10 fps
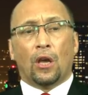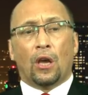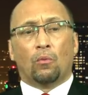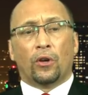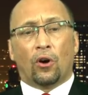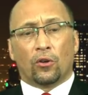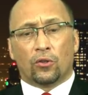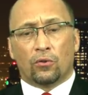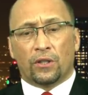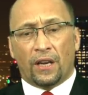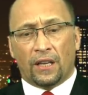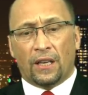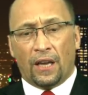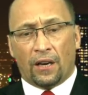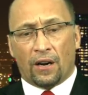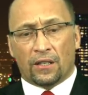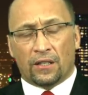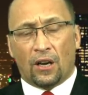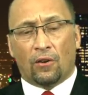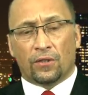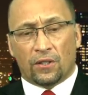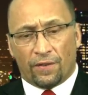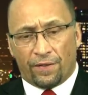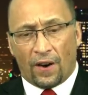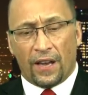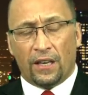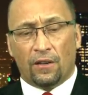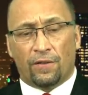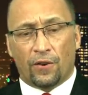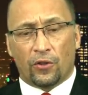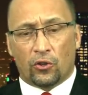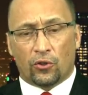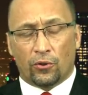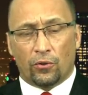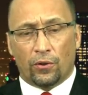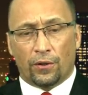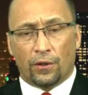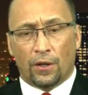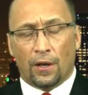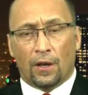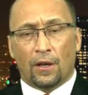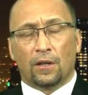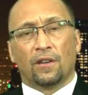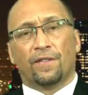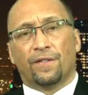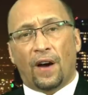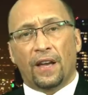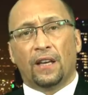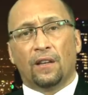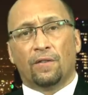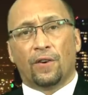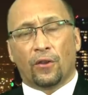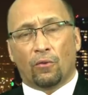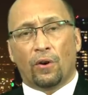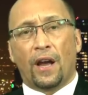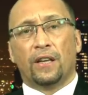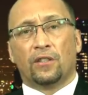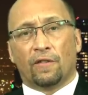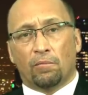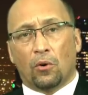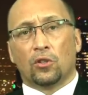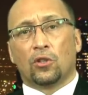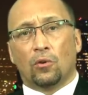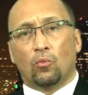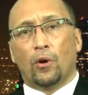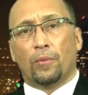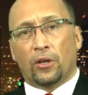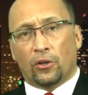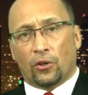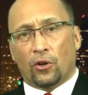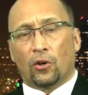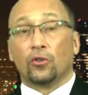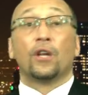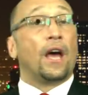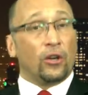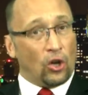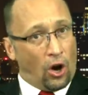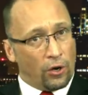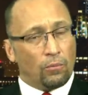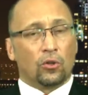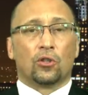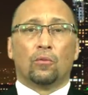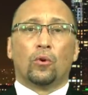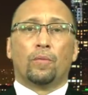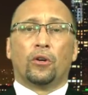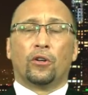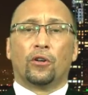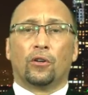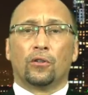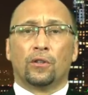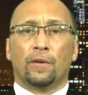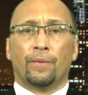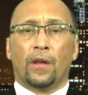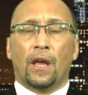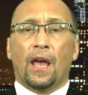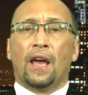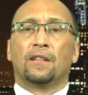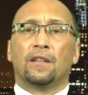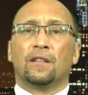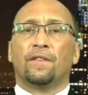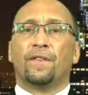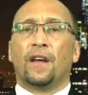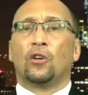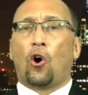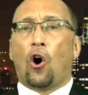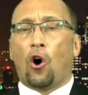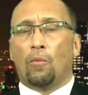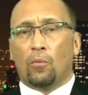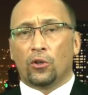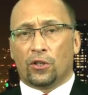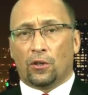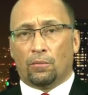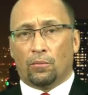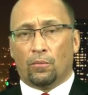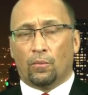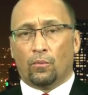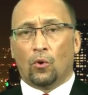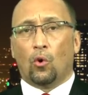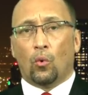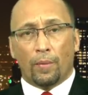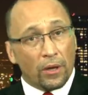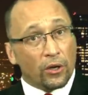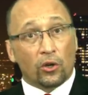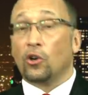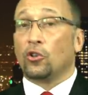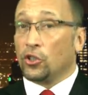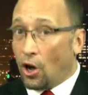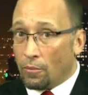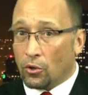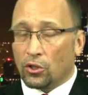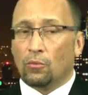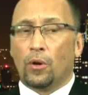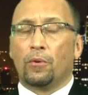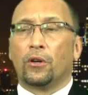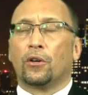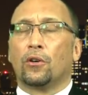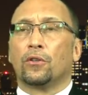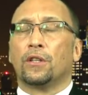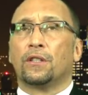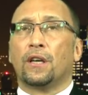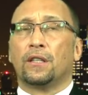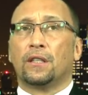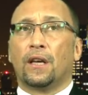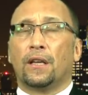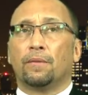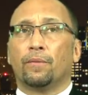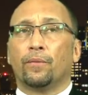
and we also dedicate ourselves to fighting for the truth, to fighting for the rights of Muslim women and girls and non-Muslim women and girls, and to defend all Muslim women and girls, non-Muslim women and girls, as I said,